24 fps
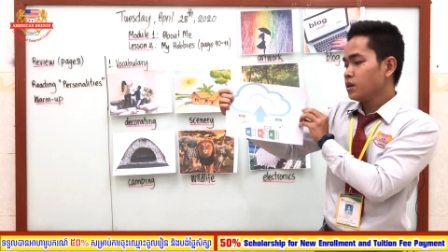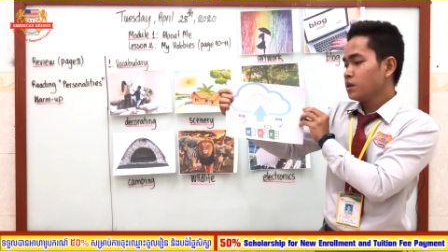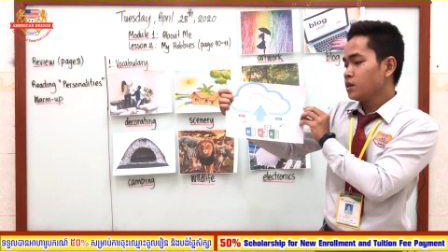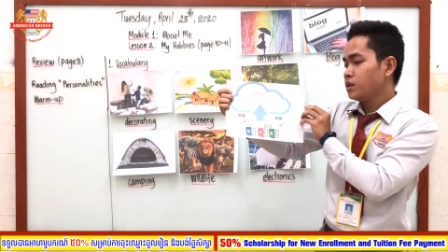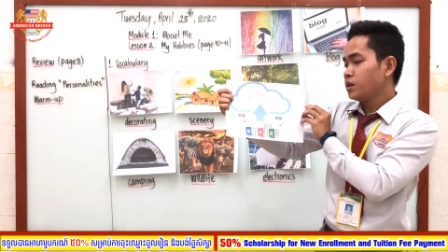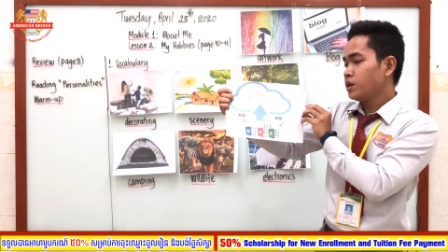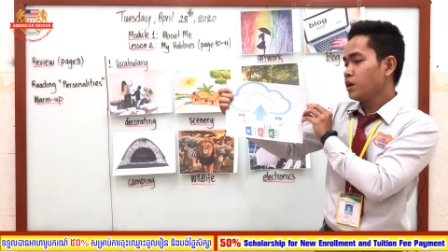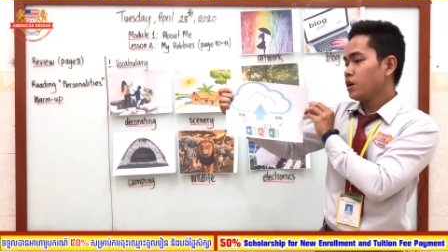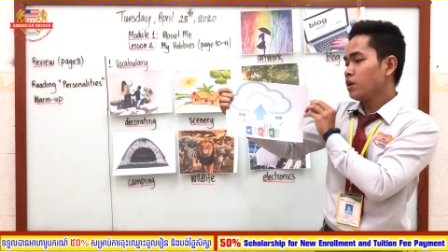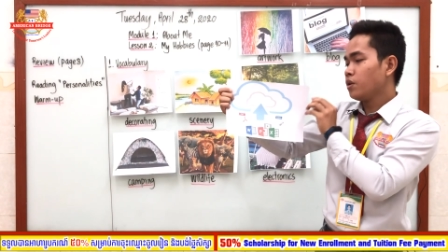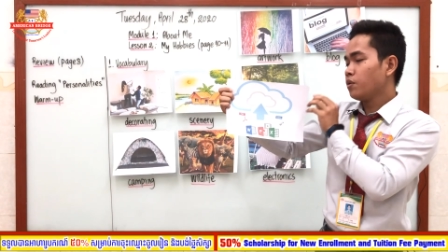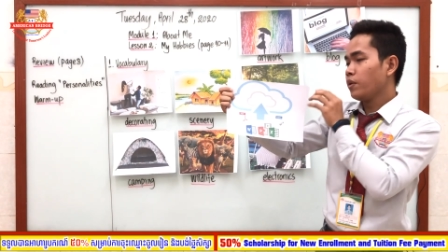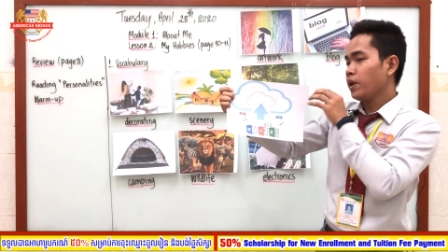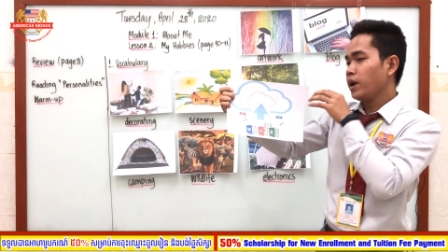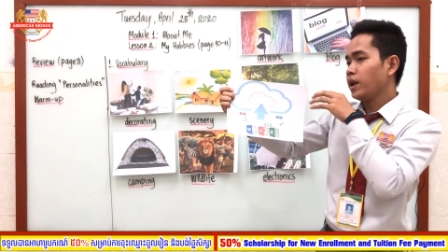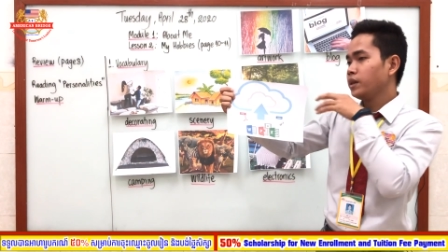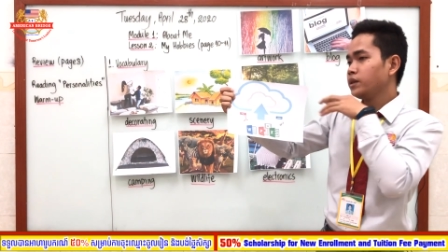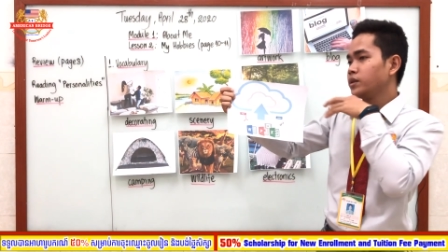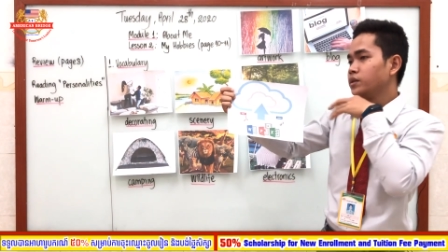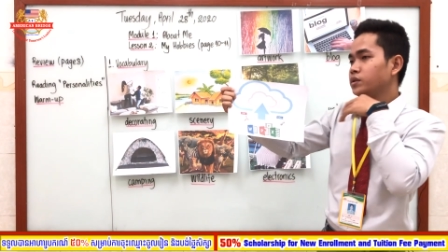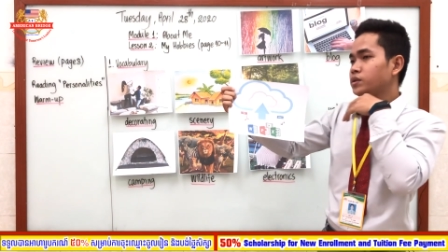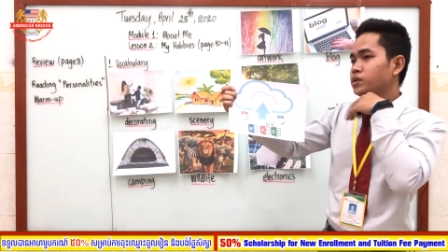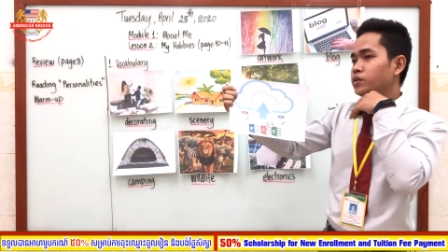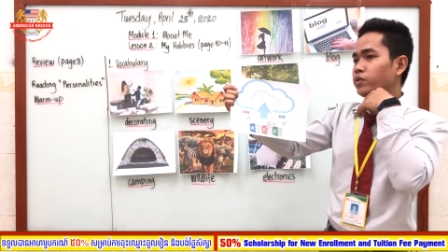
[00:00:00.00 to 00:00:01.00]
when
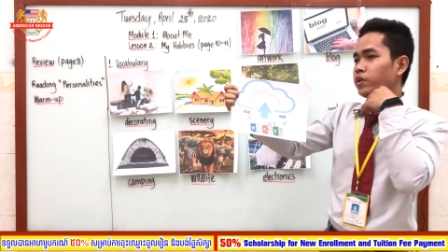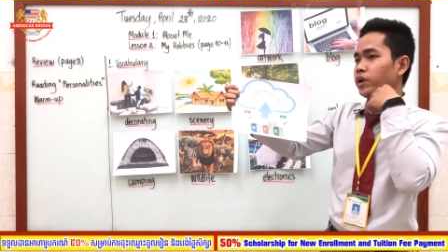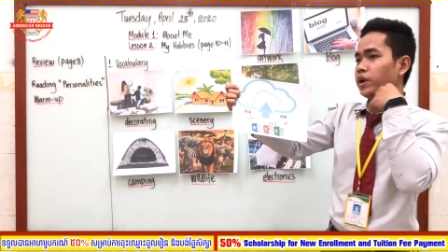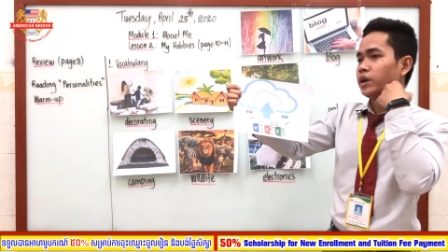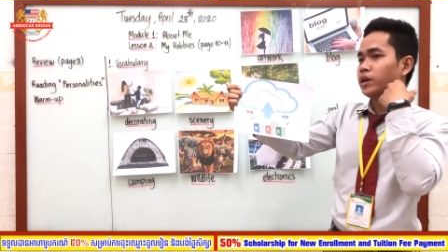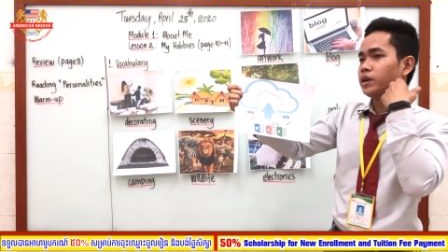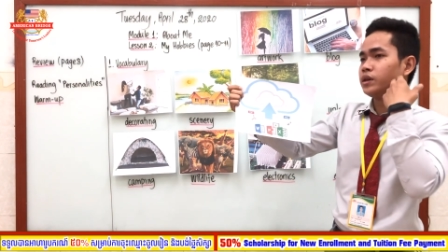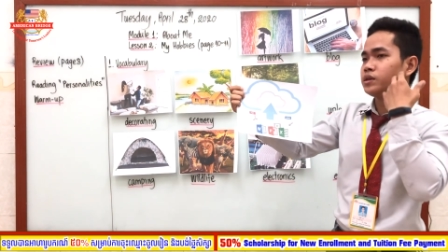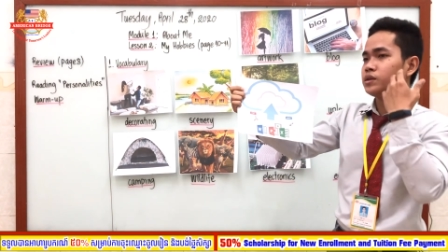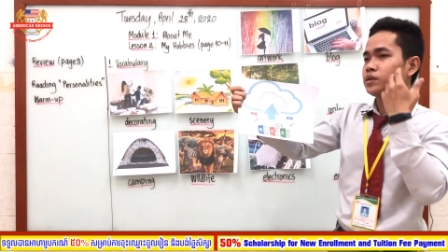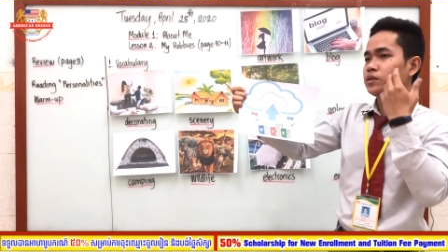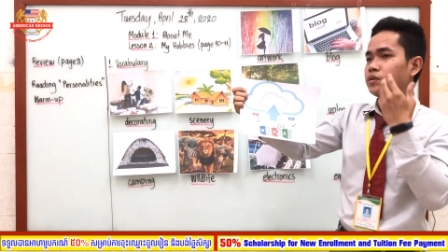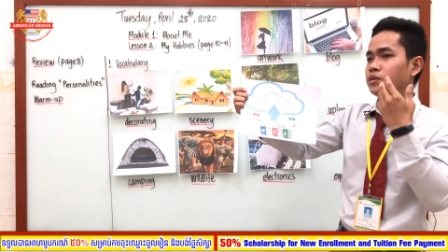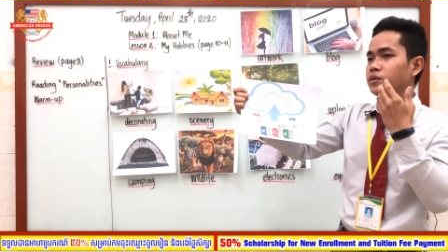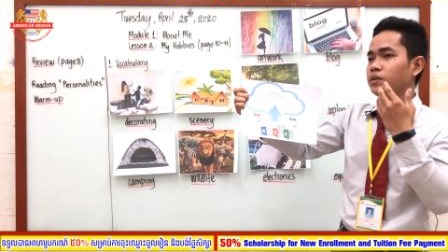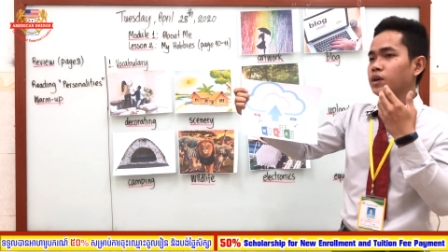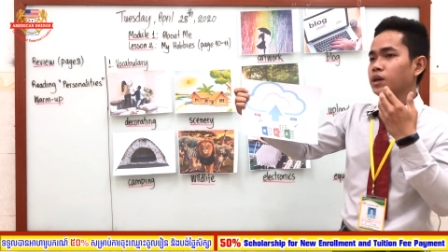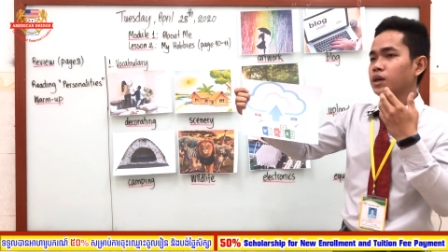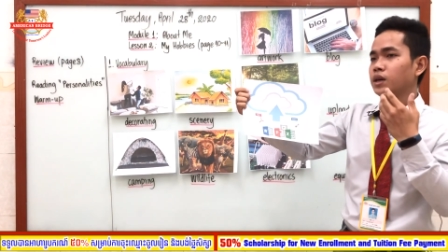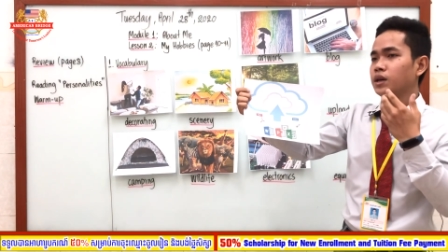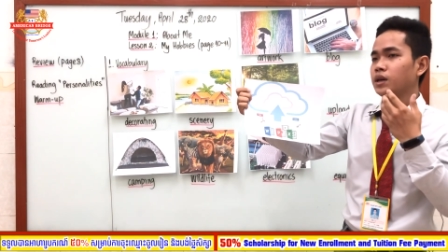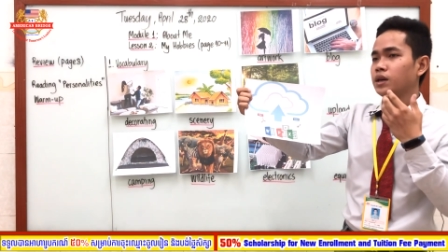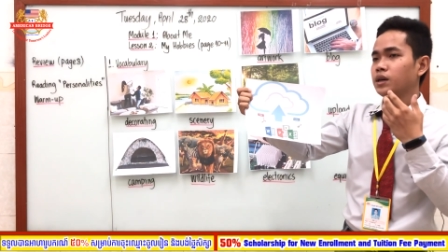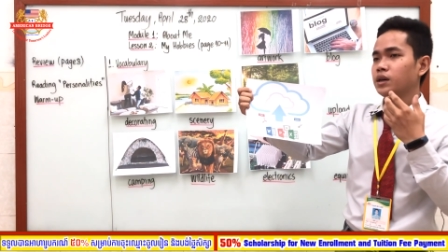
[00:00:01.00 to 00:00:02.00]
you're trying
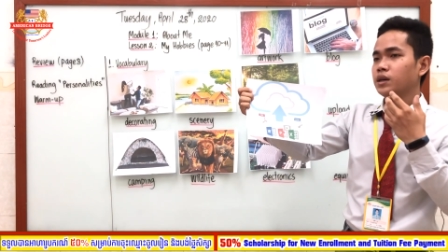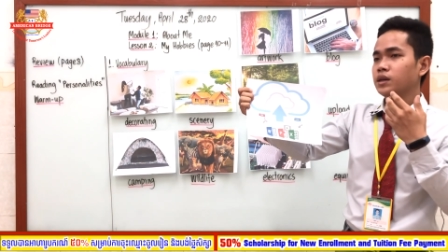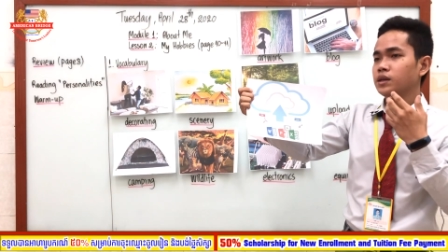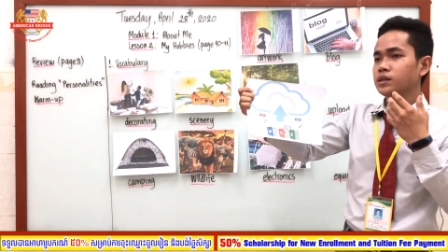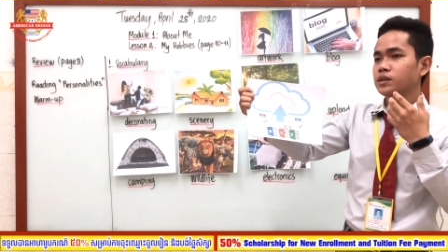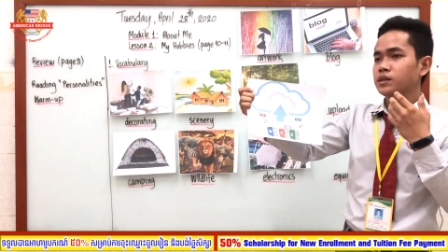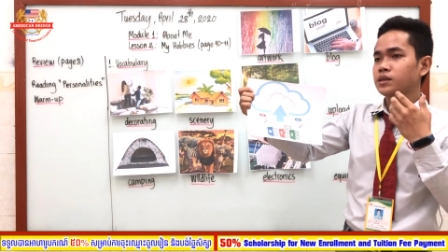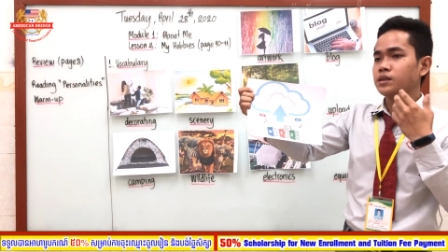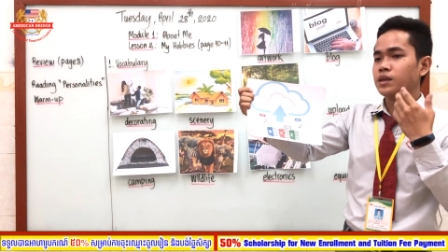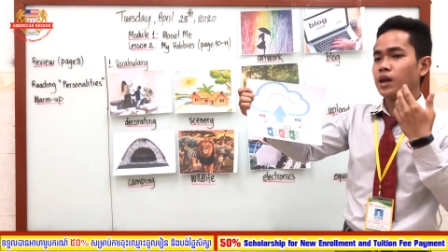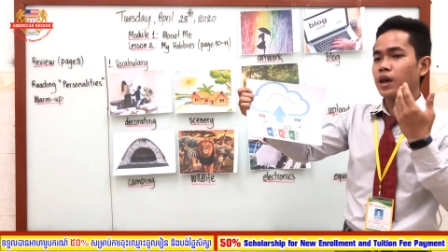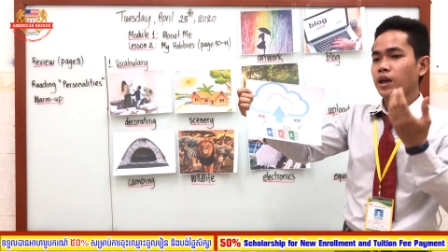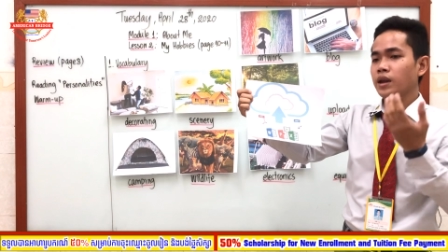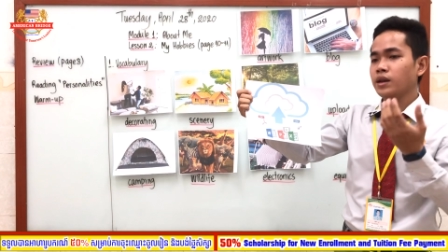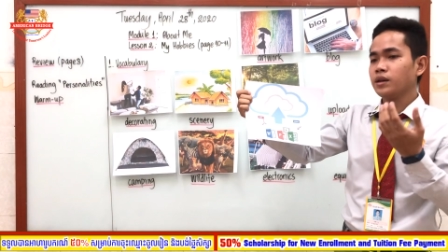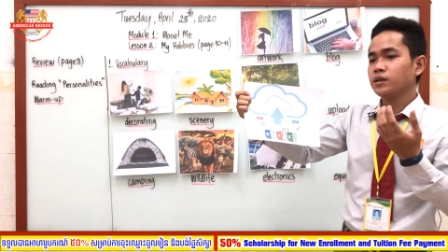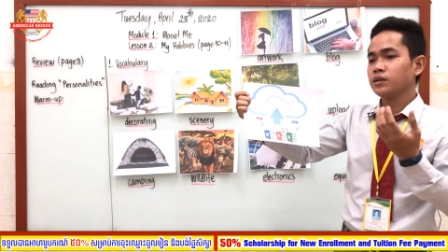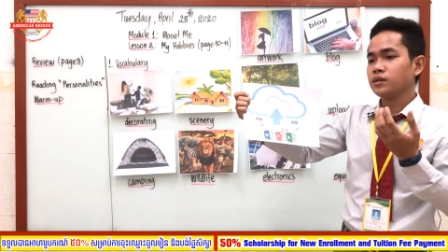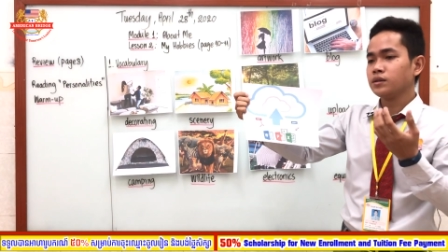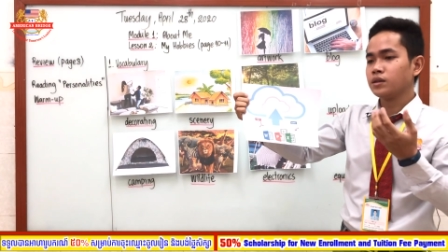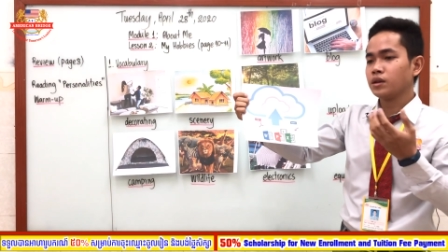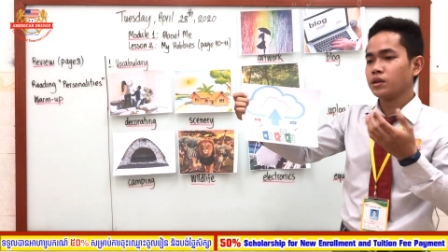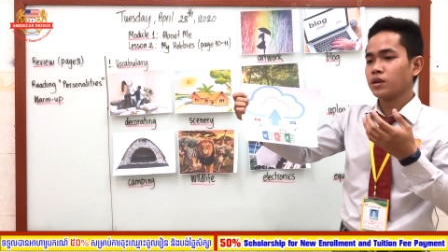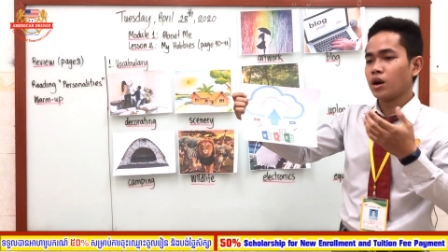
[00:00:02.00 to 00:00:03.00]
to
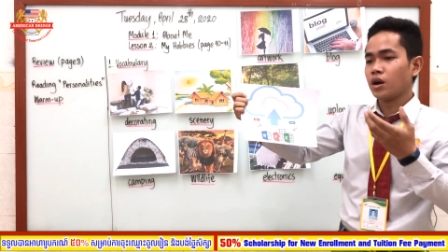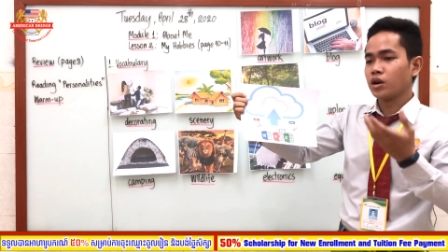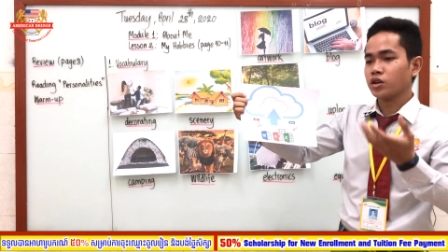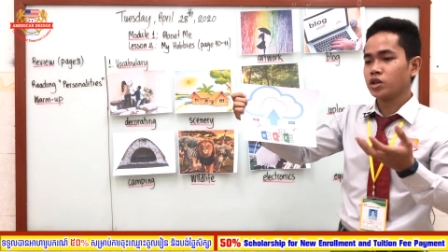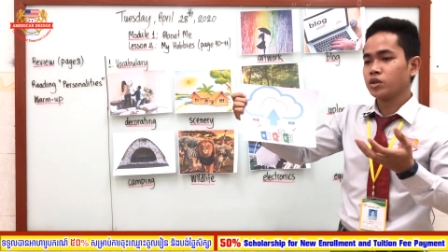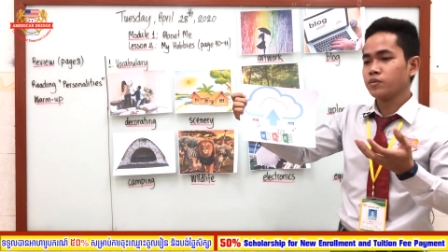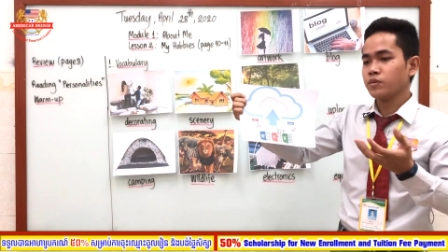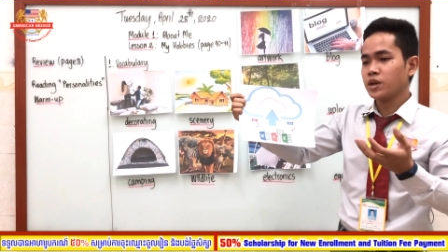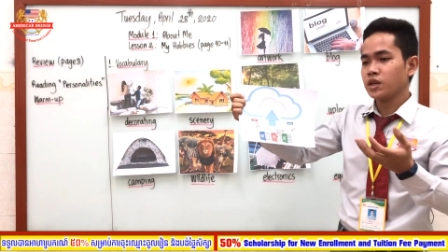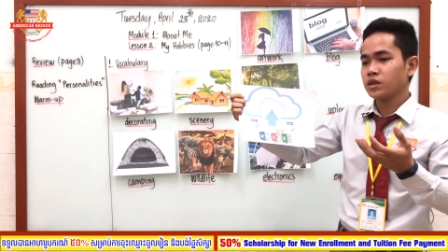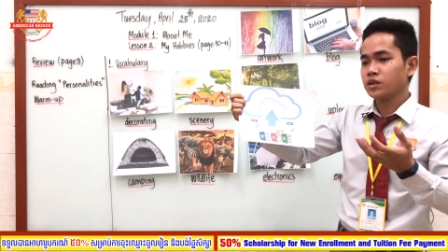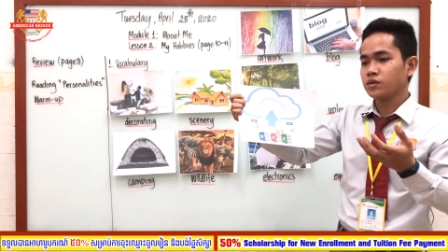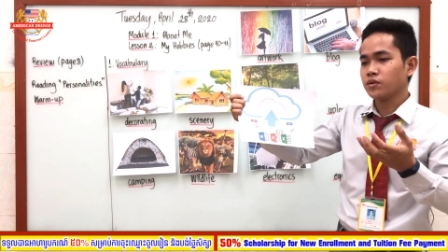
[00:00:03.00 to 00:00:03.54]
send the document